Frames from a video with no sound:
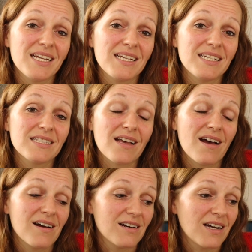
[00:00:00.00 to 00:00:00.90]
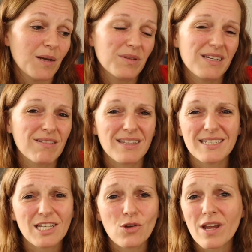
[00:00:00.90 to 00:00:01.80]
is I believe that they
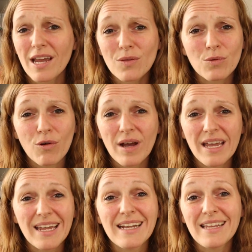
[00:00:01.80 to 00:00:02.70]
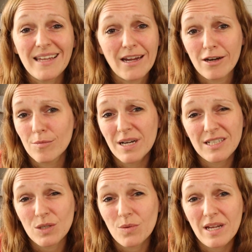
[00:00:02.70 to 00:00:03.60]
said you can get through it in a year by
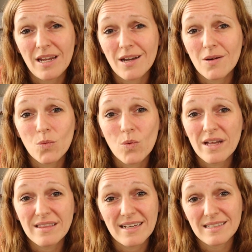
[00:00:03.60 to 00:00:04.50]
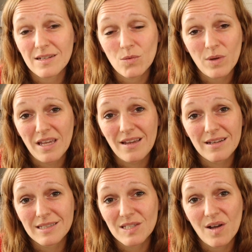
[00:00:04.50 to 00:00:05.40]
doing 1 lesson a
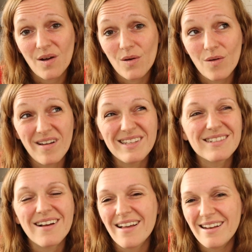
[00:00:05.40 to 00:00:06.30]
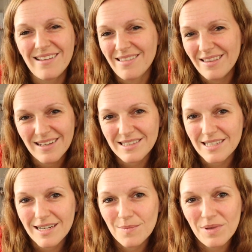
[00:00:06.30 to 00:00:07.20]
week. So it's not anything that's
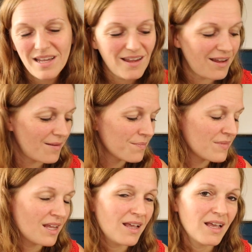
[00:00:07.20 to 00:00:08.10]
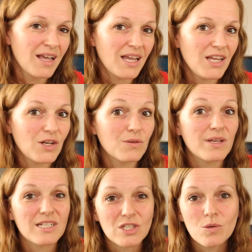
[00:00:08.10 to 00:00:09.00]
gonna be, you know,
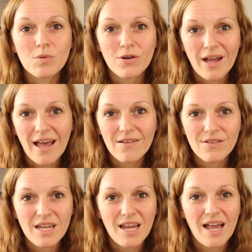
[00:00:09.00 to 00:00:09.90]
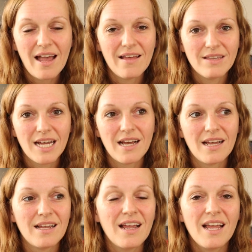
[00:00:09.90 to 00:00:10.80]
like super heavy and that